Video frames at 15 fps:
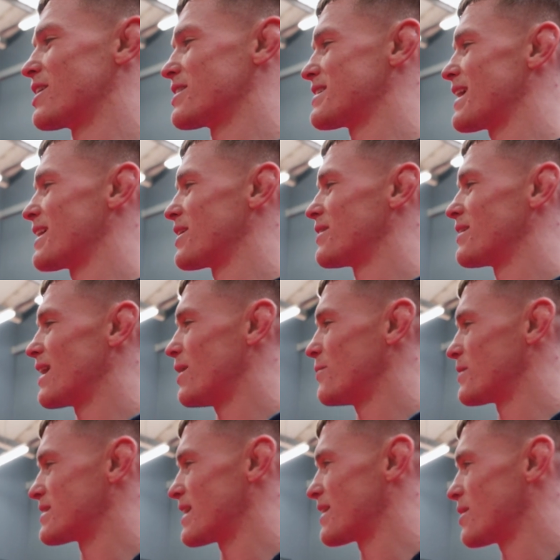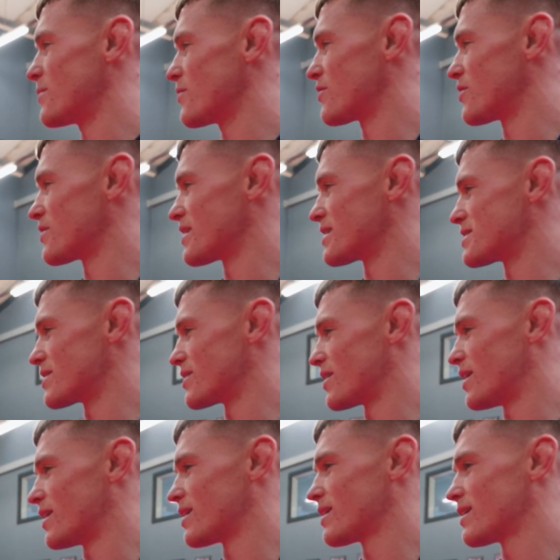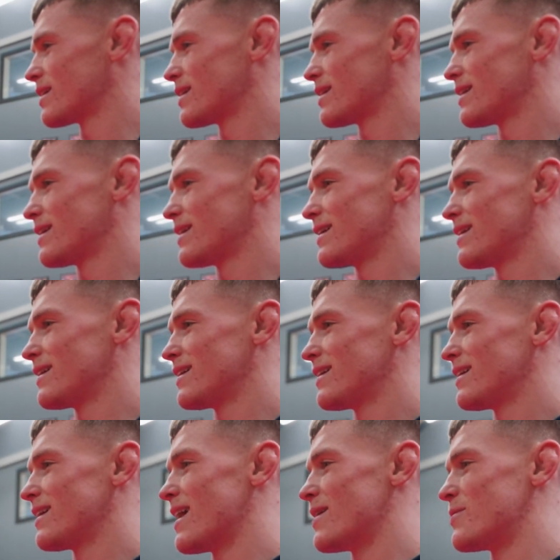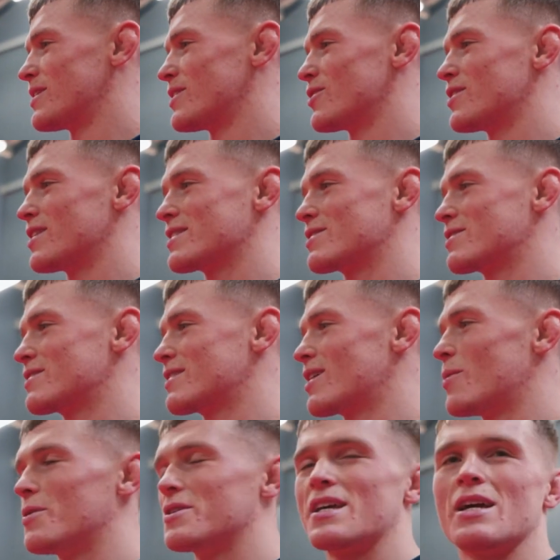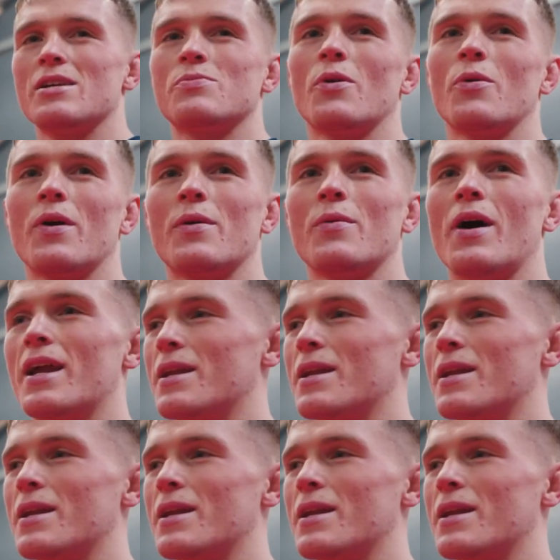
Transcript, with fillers: gonna tighten up, help me tighten up a few things here now. I've been doing this a couple of times per week with